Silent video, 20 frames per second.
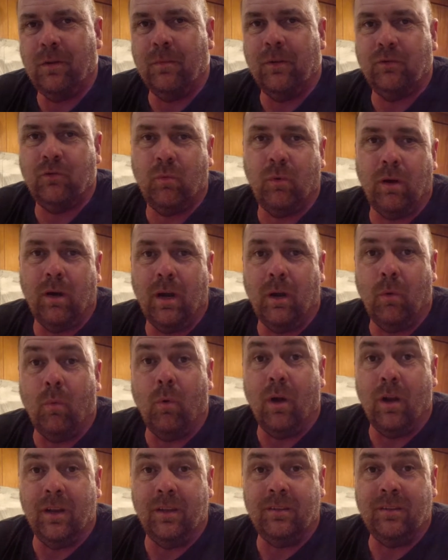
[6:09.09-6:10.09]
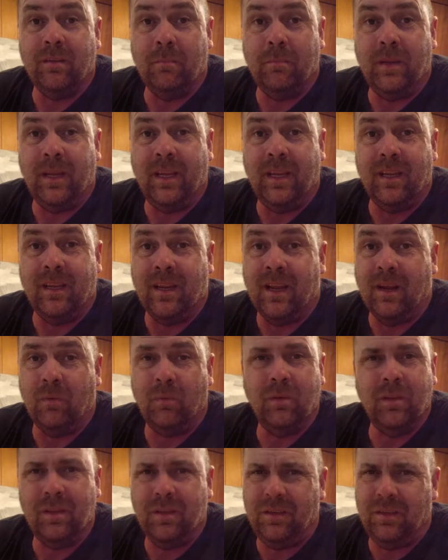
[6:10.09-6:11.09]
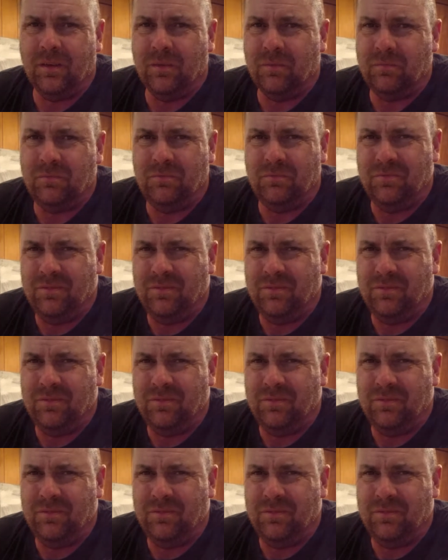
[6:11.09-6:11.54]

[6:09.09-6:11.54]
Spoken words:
much where I want it to be, and I really don't